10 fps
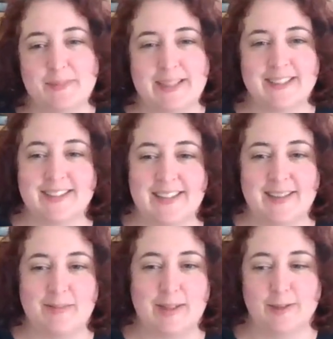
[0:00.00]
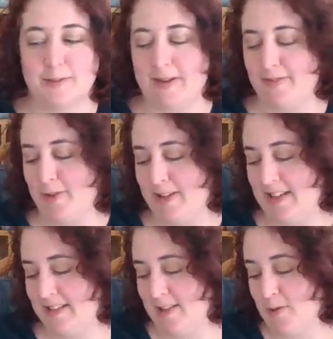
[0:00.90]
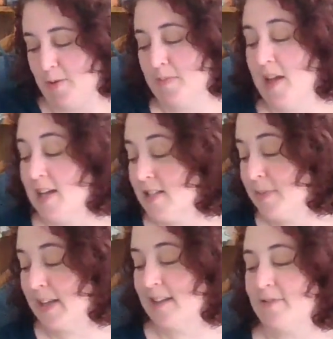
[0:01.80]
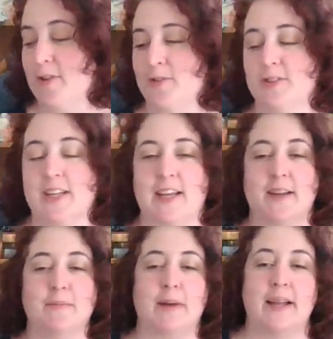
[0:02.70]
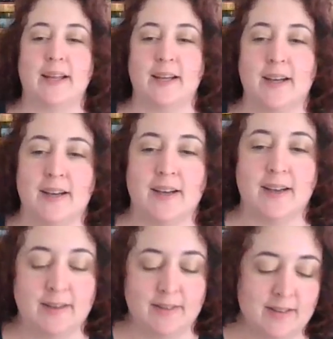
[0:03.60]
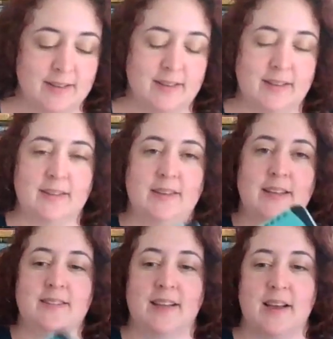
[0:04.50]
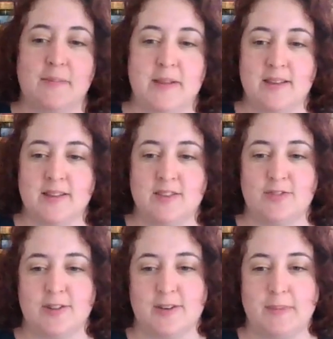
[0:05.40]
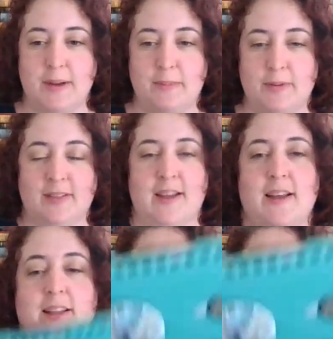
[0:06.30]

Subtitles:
because then I'm glued to my phone and that's not cool. Speaking of phones, look at my kids got me this for my birthday. It's